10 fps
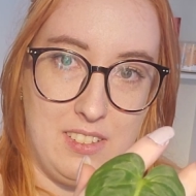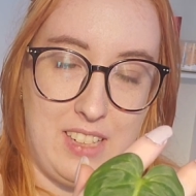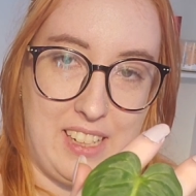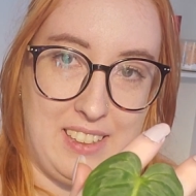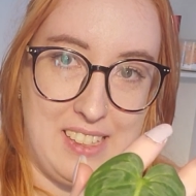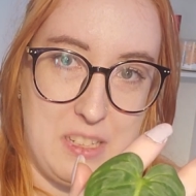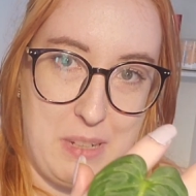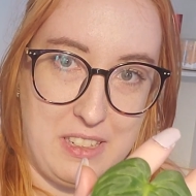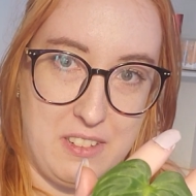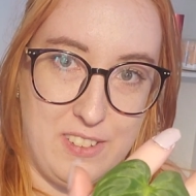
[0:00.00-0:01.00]
There, that's a
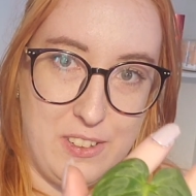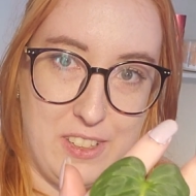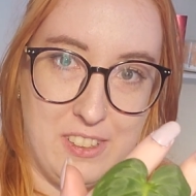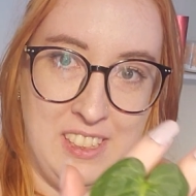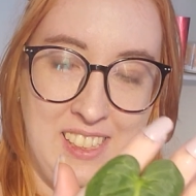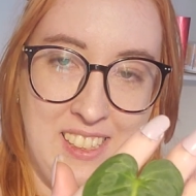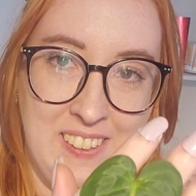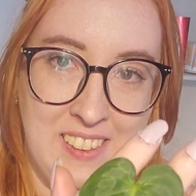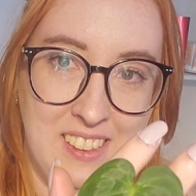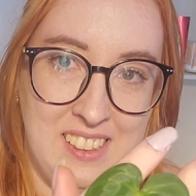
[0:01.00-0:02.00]
better photo
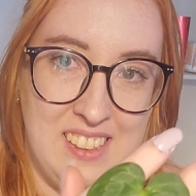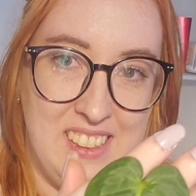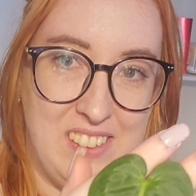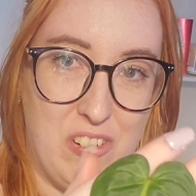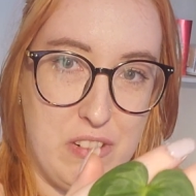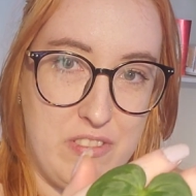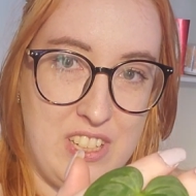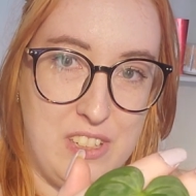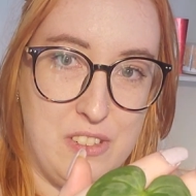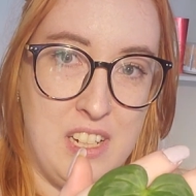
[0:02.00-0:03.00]
or
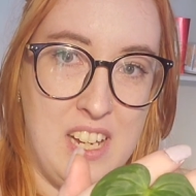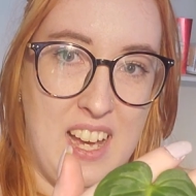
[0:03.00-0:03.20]
view.